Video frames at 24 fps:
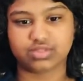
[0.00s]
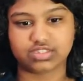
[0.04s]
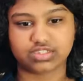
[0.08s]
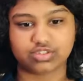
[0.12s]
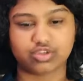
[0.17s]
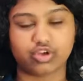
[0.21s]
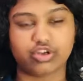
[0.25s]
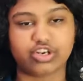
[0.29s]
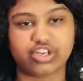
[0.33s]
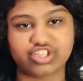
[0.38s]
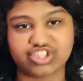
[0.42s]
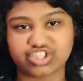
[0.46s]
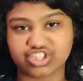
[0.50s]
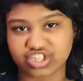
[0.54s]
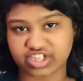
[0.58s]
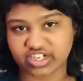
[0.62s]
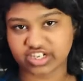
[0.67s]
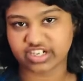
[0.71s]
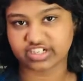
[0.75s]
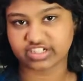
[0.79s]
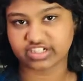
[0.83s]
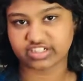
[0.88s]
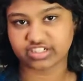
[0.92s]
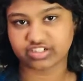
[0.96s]

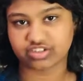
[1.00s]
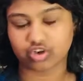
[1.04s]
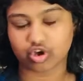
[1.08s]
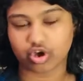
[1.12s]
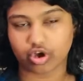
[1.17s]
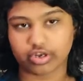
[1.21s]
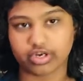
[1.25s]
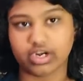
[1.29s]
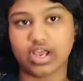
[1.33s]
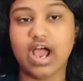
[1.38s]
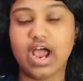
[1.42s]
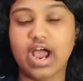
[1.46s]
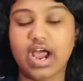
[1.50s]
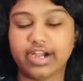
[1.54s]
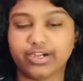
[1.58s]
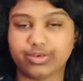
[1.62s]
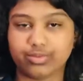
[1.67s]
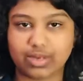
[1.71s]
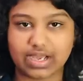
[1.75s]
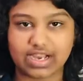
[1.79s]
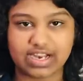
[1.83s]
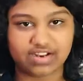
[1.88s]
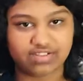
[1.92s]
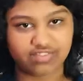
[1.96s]
originally written on
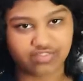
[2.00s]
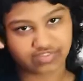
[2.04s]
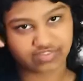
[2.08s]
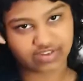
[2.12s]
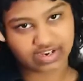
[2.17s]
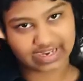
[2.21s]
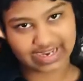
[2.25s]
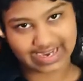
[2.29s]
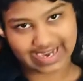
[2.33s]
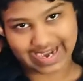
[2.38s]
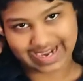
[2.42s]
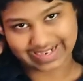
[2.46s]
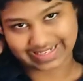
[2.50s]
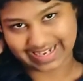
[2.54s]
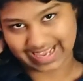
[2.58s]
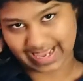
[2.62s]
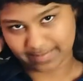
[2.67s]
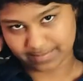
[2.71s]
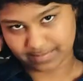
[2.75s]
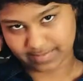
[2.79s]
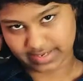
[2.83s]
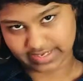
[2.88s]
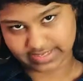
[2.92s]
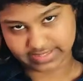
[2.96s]
12 clay
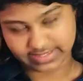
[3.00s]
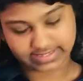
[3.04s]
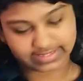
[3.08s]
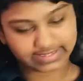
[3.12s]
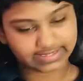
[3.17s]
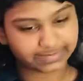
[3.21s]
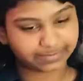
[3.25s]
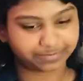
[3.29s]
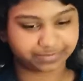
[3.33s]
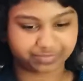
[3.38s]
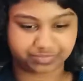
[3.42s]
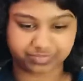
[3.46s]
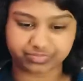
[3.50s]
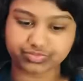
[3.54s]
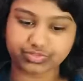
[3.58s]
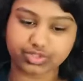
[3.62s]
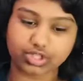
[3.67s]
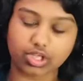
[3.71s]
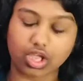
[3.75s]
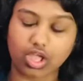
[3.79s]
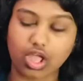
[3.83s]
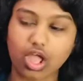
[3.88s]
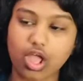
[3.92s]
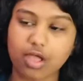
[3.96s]
tablets.
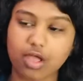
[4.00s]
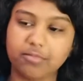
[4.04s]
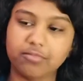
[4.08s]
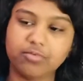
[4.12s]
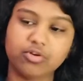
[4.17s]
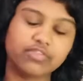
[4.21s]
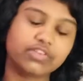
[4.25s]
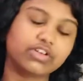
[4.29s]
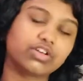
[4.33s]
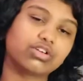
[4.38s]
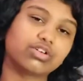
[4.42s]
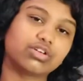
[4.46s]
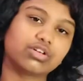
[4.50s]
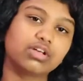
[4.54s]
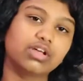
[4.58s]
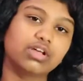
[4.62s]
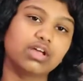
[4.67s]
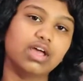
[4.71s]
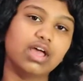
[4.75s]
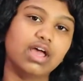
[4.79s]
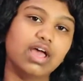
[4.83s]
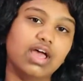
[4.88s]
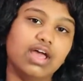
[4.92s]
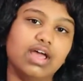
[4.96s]
Moving on
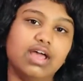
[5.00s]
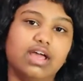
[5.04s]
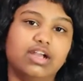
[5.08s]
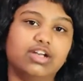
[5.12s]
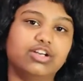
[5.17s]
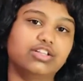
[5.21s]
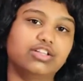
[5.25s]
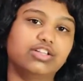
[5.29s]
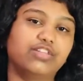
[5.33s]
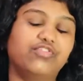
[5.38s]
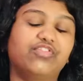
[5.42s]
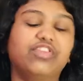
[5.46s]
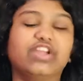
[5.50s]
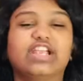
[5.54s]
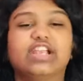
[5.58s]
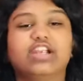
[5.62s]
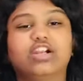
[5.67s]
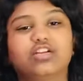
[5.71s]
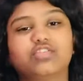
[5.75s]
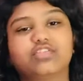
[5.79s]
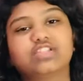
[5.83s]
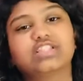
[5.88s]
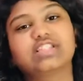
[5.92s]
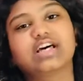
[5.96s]
to the
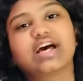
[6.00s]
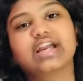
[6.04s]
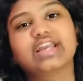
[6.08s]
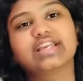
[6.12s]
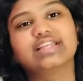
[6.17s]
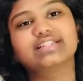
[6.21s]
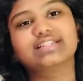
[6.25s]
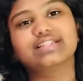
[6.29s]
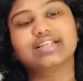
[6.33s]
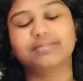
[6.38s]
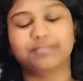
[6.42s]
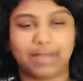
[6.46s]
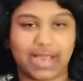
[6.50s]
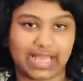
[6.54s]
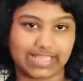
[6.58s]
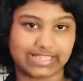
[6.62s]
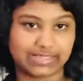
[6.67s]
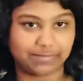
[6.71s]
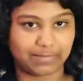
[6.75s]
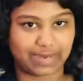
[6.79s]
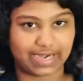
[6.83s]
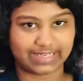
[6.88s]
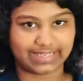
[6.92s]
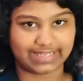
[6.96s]
field of science and
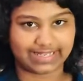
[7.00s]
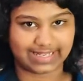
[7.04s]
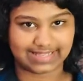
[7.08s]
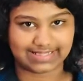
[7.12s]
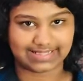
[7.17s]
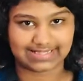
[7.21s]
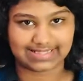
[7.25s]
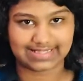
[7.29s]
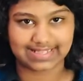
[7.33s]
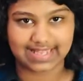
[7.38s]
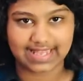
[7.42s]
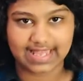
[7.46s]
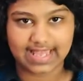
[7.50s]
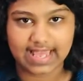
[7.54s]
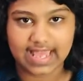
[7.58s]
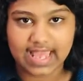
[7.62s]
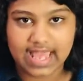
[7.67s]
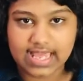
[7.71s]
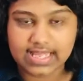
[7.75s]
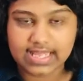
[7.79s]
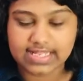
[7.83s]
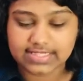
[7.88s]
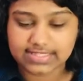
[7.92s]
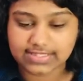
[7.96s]
mathematics.
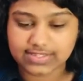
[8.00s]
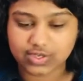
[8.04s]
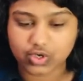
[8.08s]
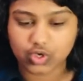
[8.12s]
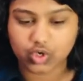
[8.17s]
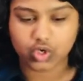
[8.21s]
So